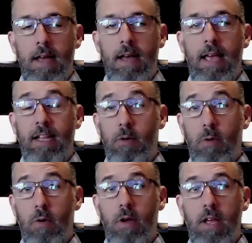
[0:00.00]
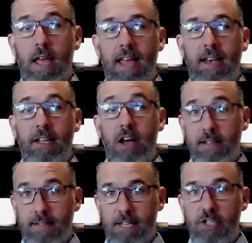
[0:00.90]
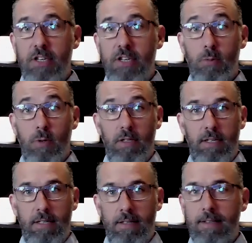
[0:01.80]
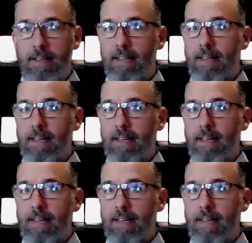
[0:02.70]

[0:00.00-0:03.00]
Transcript: And condensation is a real deal.